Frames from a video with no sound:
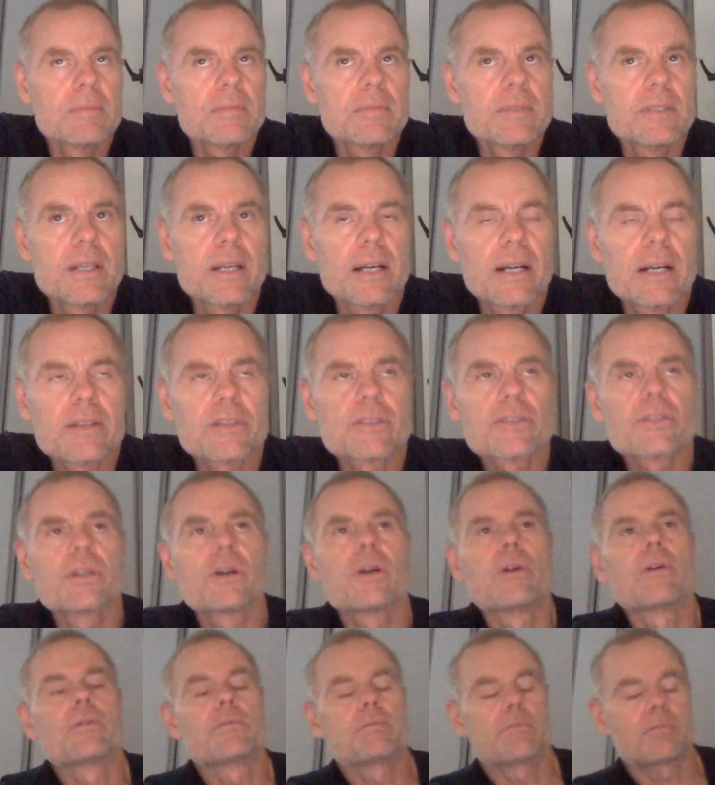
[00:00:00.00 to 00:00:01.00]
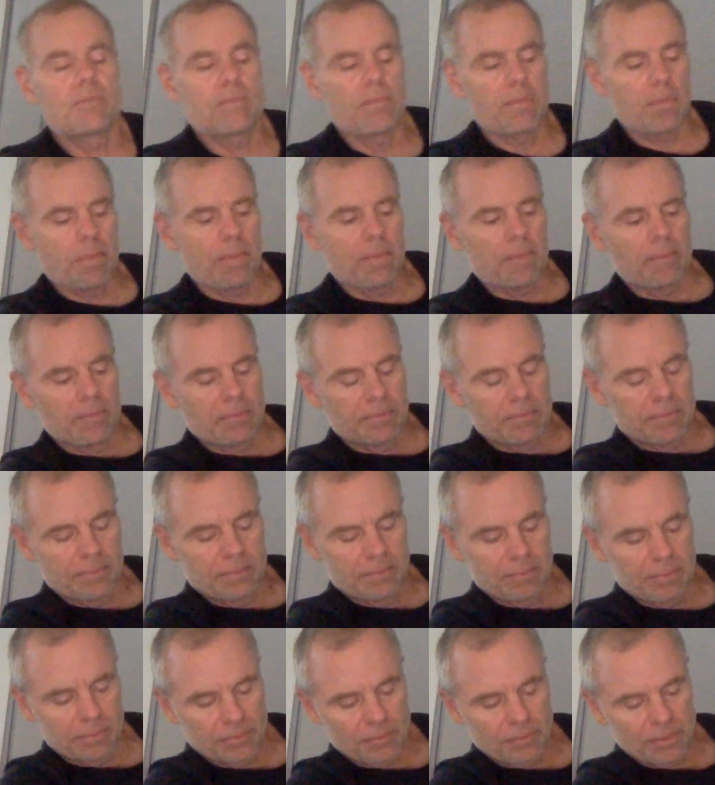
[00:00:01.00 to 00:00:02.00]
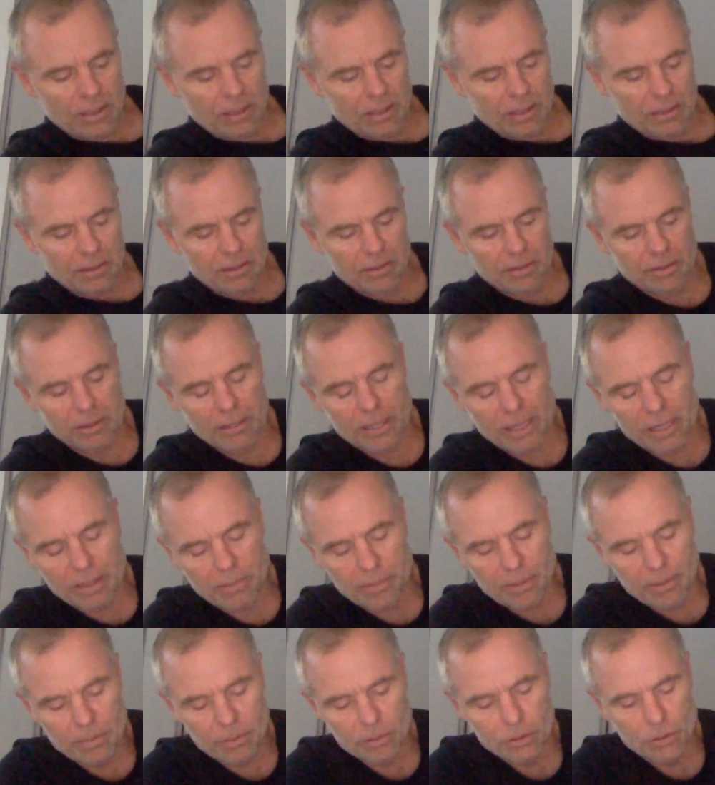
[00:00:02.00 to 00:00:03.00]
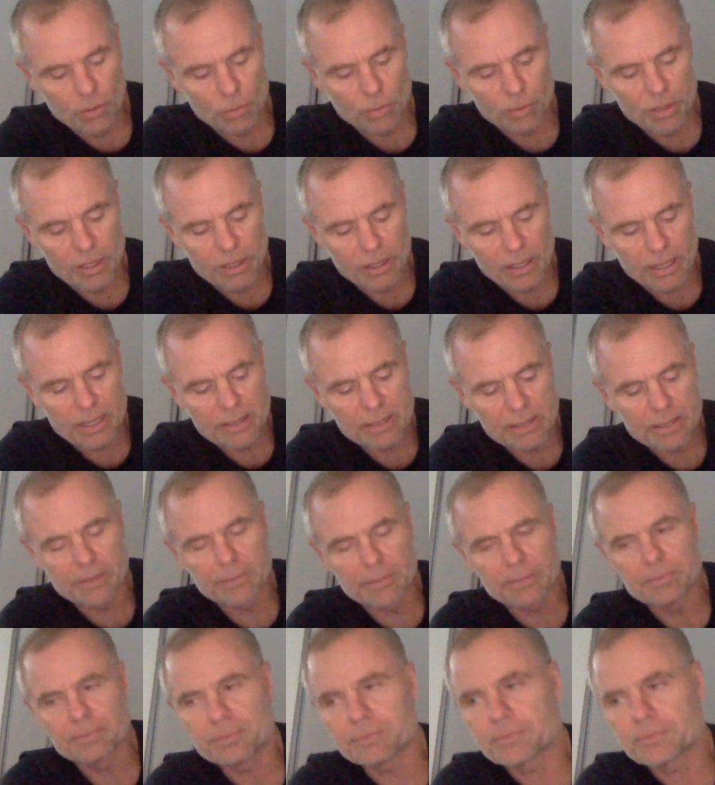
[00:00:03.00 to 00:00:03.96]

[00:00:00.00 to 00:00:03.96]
Yeah, so a lot of people don't realize it.